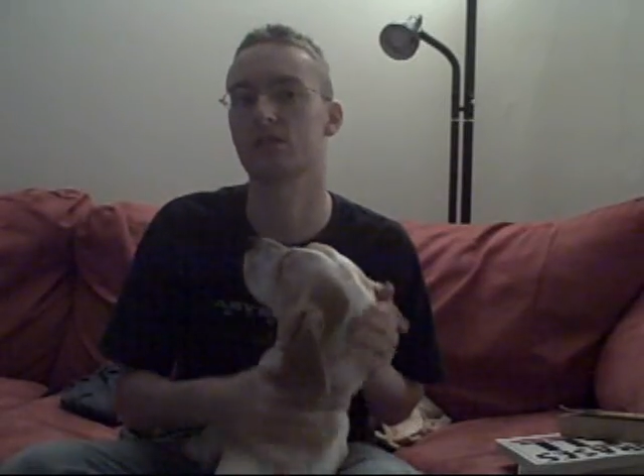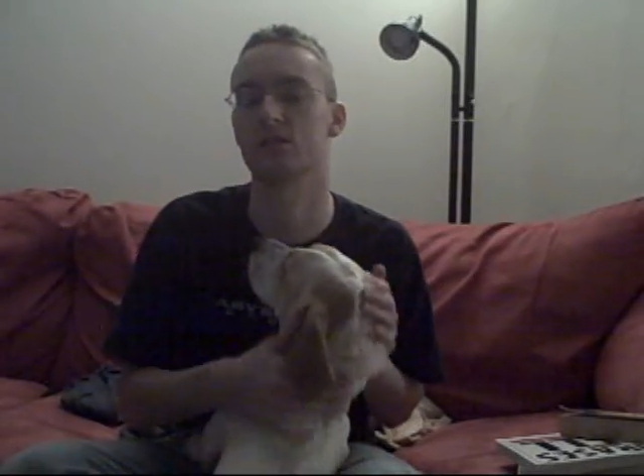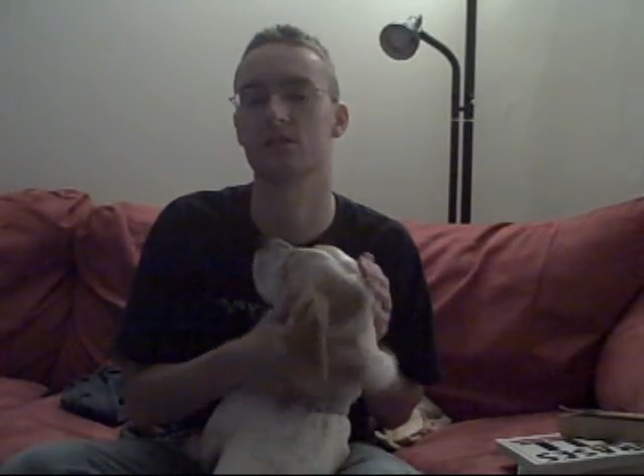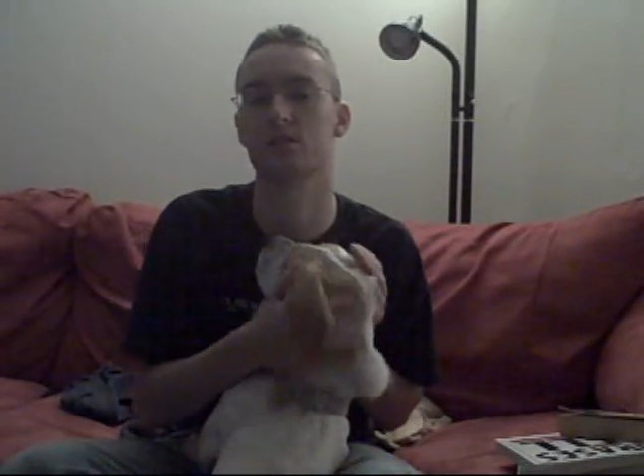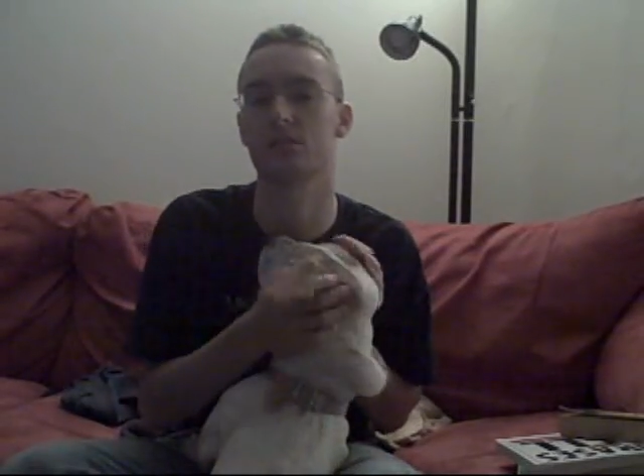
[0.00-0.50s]

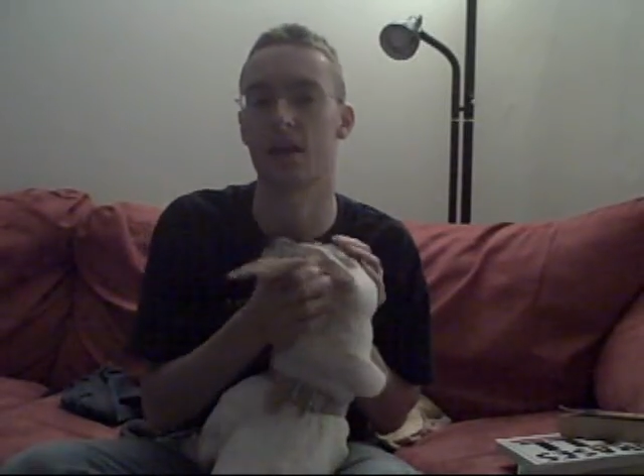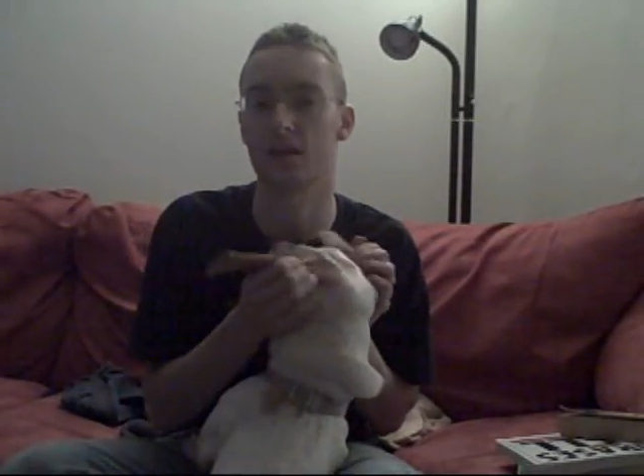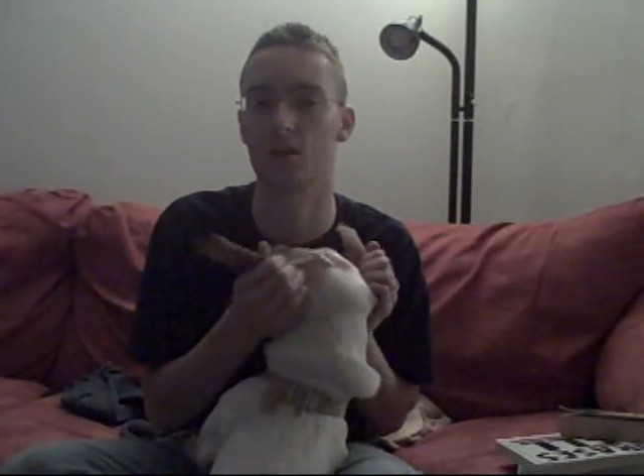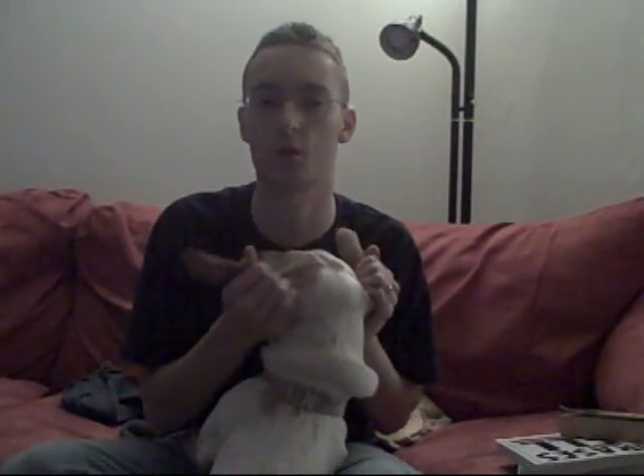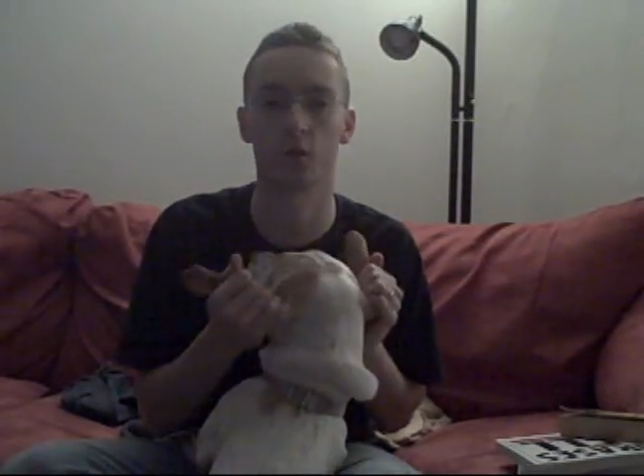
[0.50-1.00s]
is
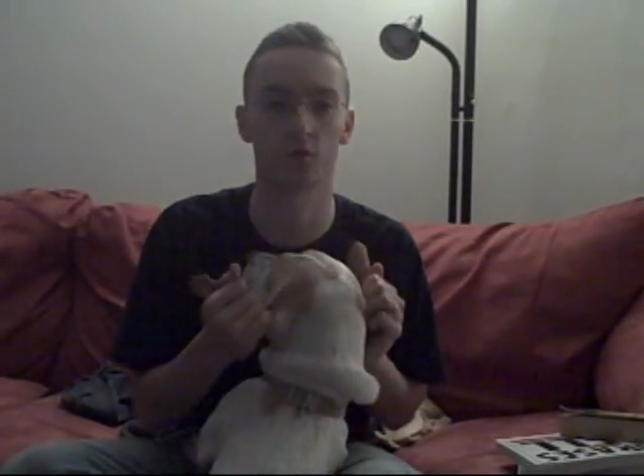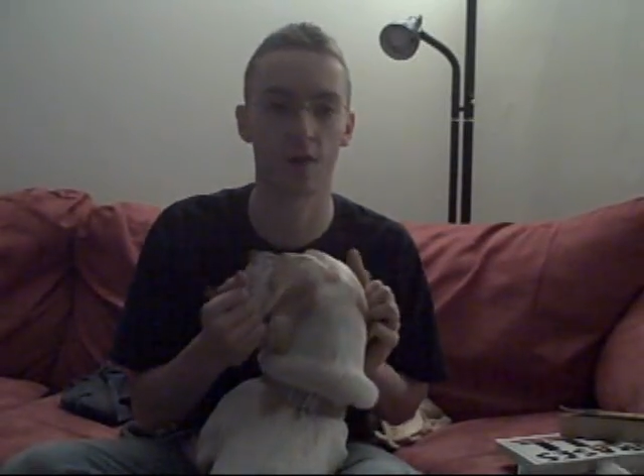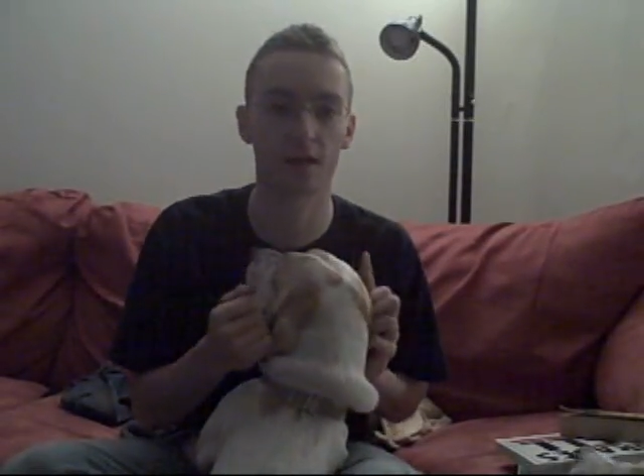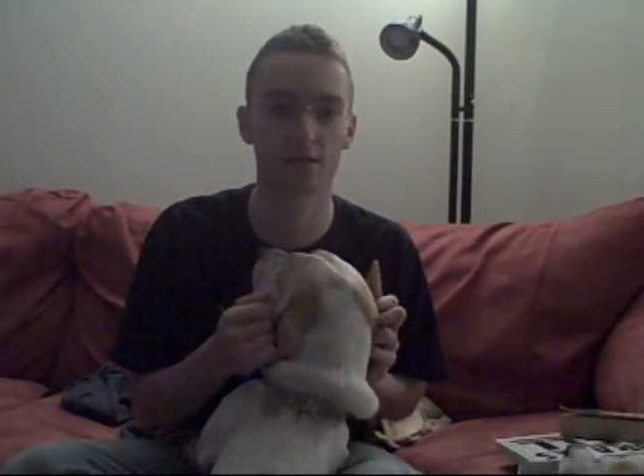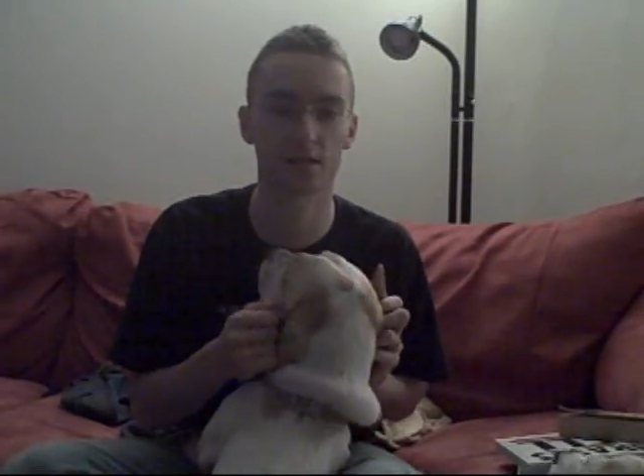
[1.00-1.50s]
I can go to
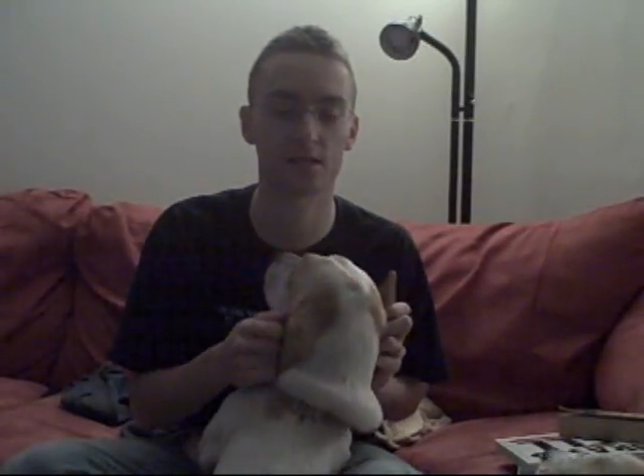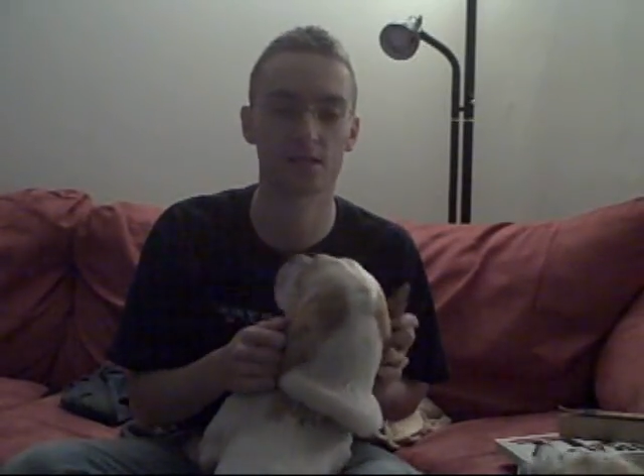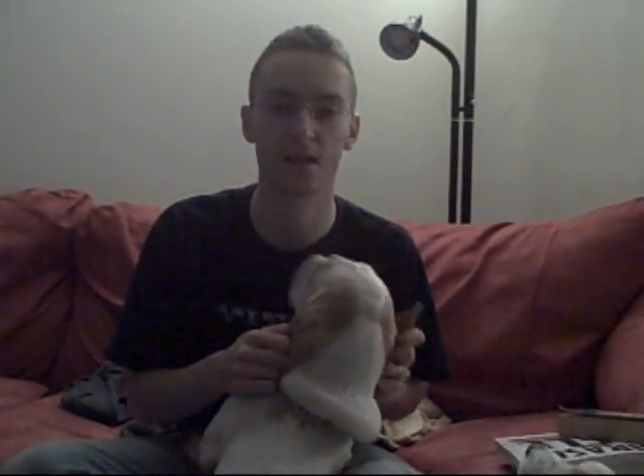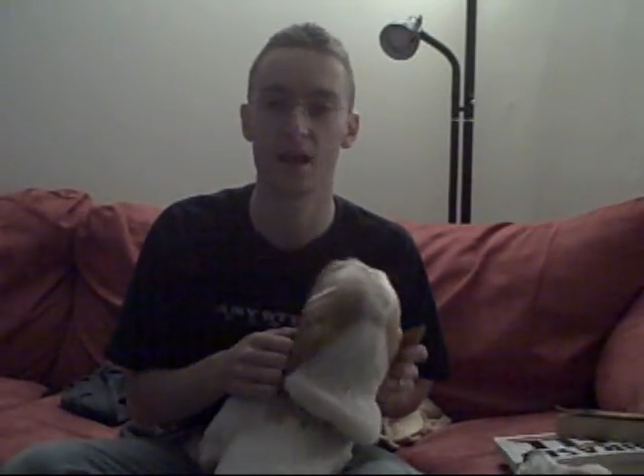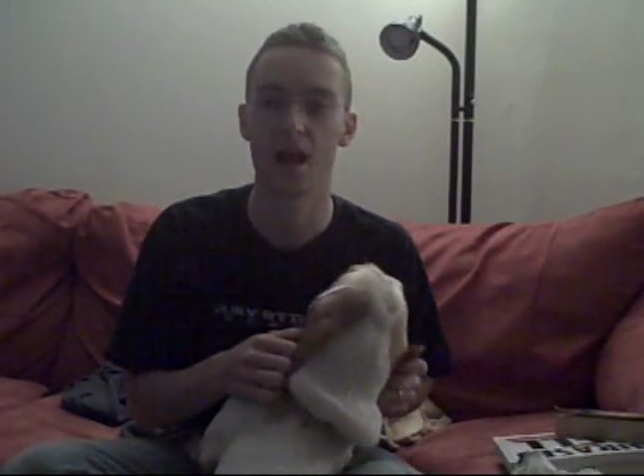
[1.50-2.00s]
Craigslist.